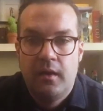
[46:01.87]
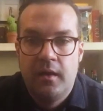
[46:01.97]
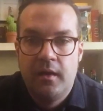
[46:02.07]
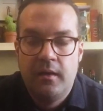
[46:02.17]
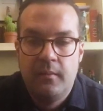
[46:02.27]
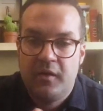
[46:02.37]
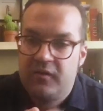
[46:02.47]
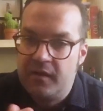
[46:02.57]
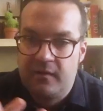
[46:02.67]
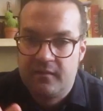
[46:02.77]
Uh, but
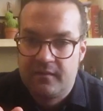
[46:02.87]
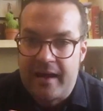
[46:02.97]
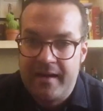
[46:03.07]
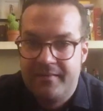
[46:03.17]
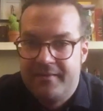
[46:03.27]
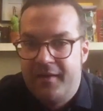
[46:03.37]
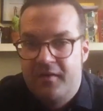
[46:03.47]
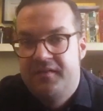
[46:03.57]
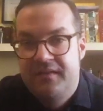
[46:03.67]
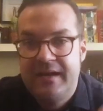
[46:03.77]
it's, it's that the
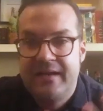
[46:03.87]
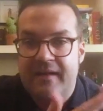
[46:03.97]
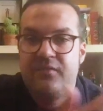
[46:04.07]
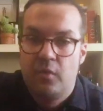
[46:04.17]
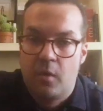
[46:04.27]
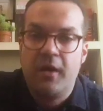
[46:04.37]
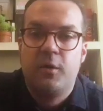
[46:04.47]
only saying that if you are